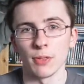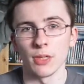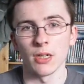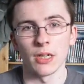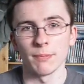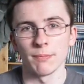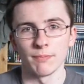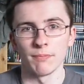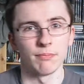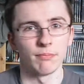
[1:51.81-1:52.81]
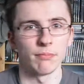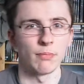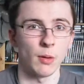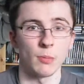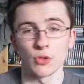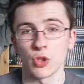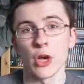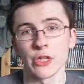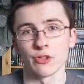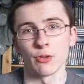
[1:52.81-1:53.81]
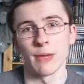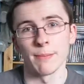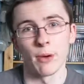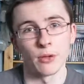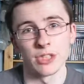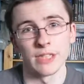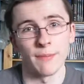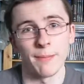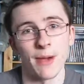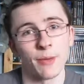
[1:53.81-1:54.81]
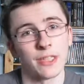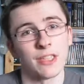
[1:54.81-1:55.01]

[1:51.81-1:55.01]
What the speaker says: but I'm trying to remain positive about